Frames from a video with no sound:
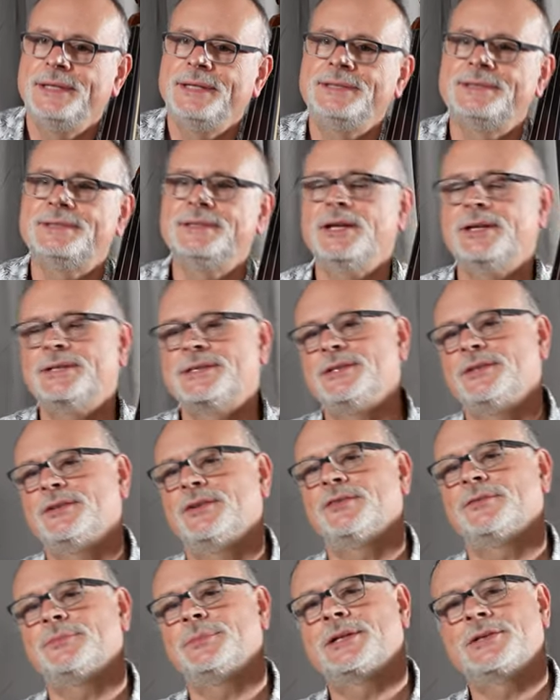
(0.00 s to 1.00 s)
it's not
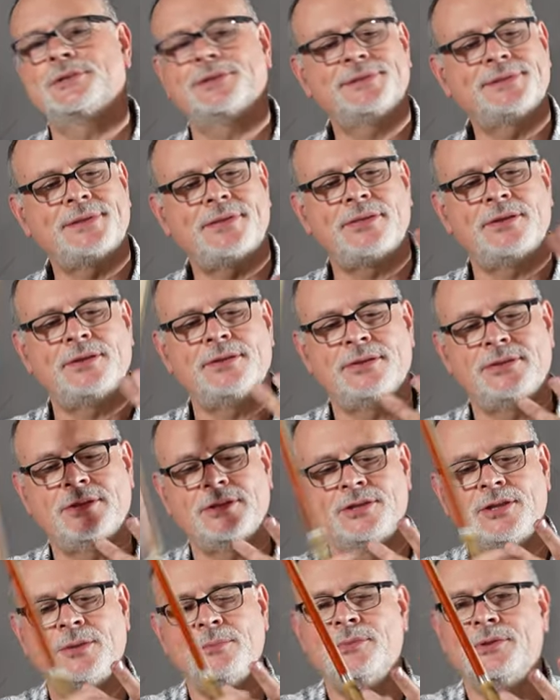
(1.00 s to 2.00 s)
enough because the,
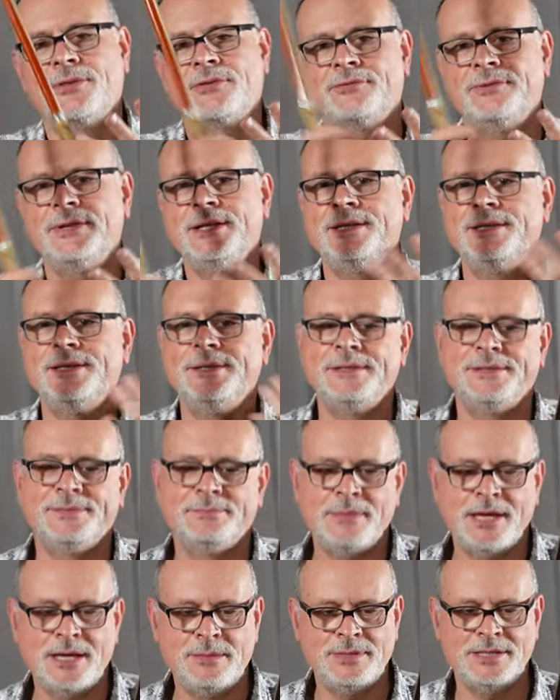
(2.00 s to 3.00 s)
the number three is
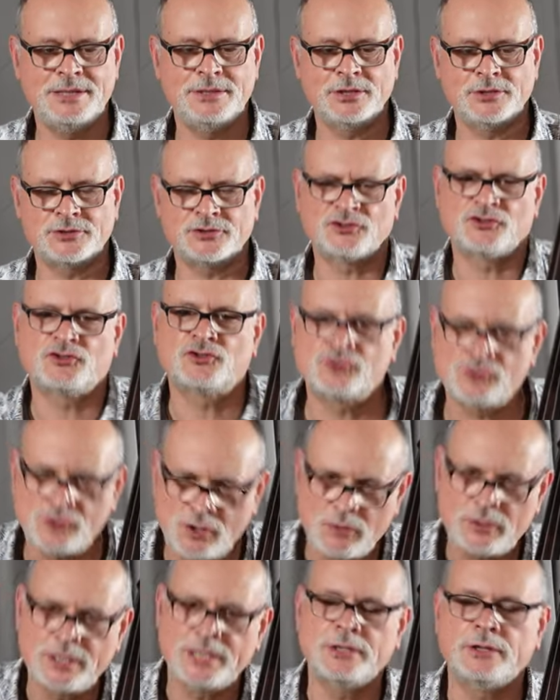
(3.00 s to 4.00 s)
maybe not
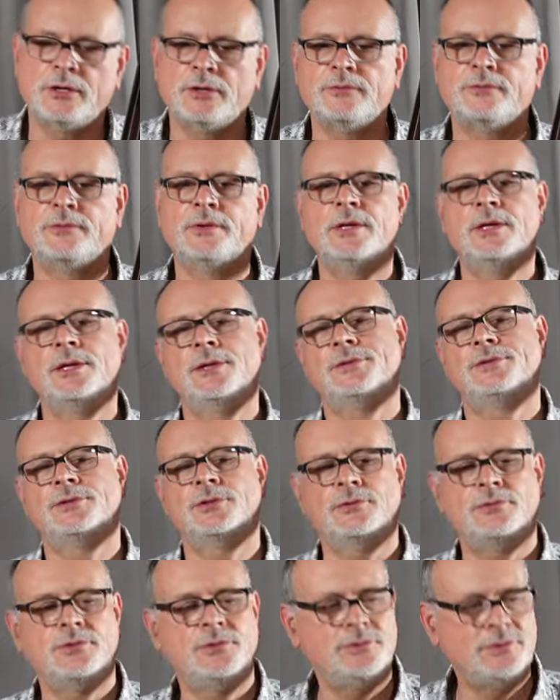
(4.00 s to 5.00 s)
strong enough.
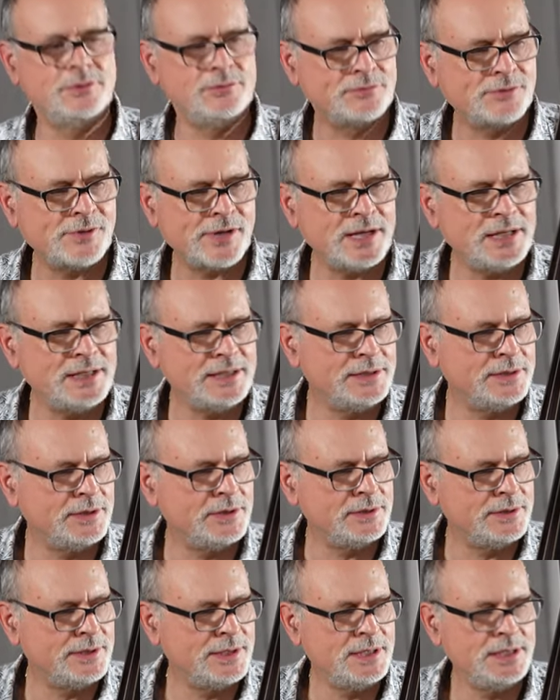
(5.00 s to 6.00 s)
So you really
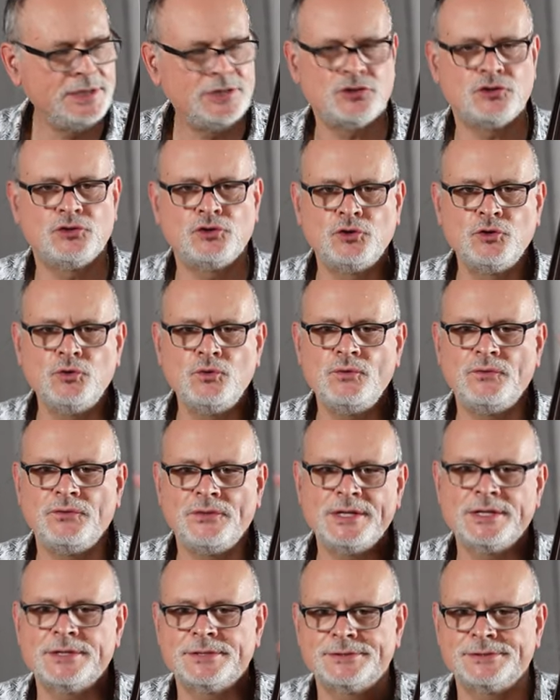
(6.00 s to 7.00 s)
need two
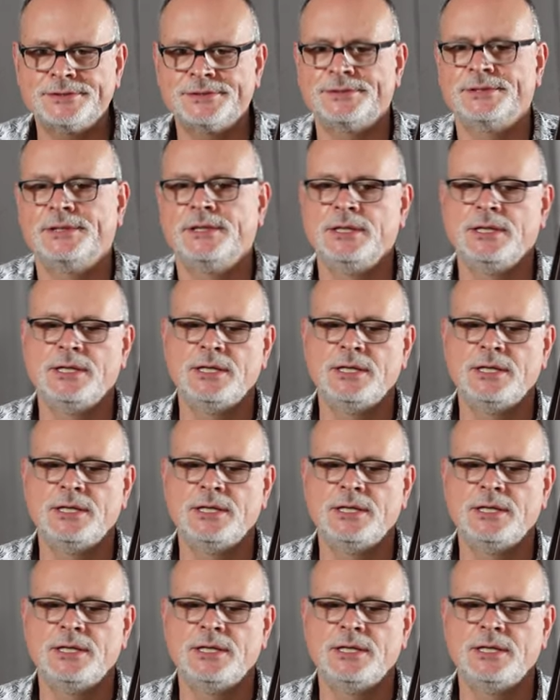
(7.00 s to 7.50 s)
fingers